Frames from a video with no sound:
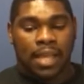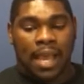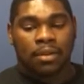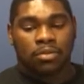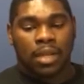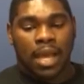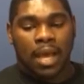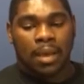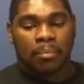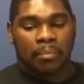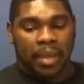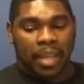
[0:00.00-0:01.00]
Title
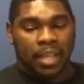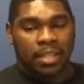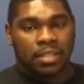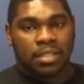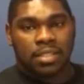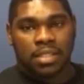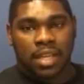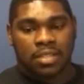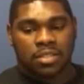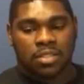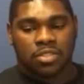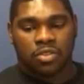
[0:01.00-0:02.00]
IX bans
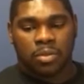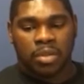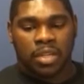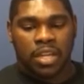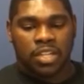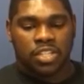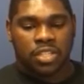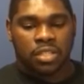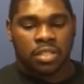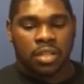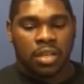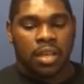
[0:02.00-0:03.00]
sex
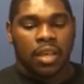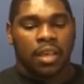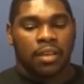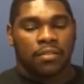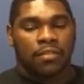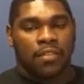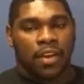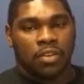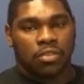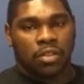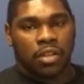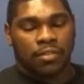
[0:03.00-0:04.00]
discrimination in
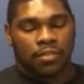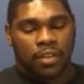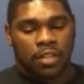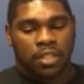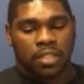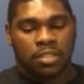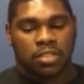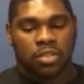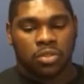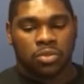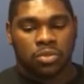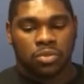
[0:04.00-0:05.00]
federally funded
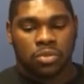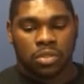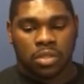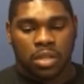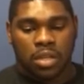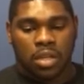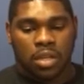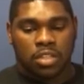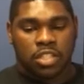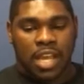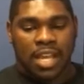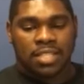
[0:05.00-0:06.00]
schools.
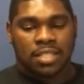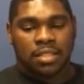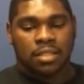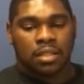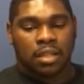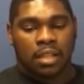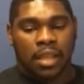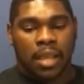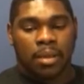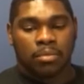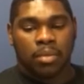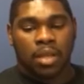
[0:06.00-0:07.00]
Jackson
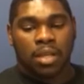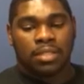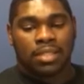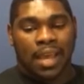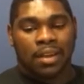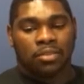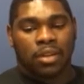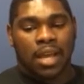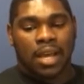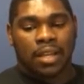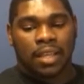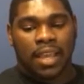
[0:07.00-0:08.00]
claimed Title
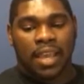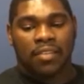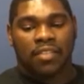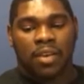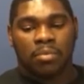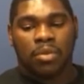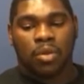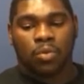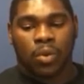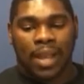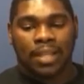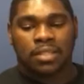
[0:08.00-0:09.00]
IX gave him the
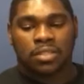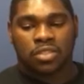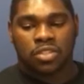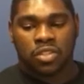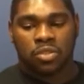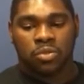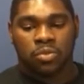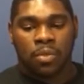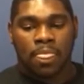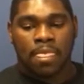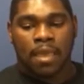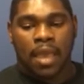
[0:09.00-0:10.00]
right to sue,
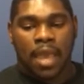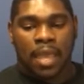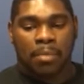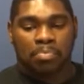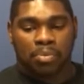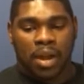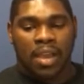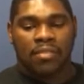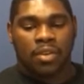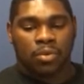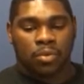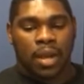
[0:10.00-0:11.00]
a
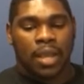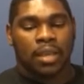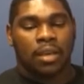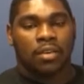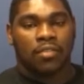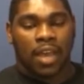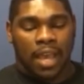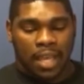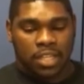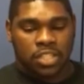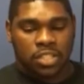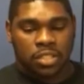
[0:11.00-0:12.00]
private right of
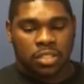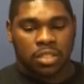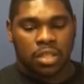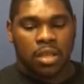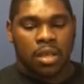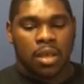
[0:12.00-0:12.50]
action,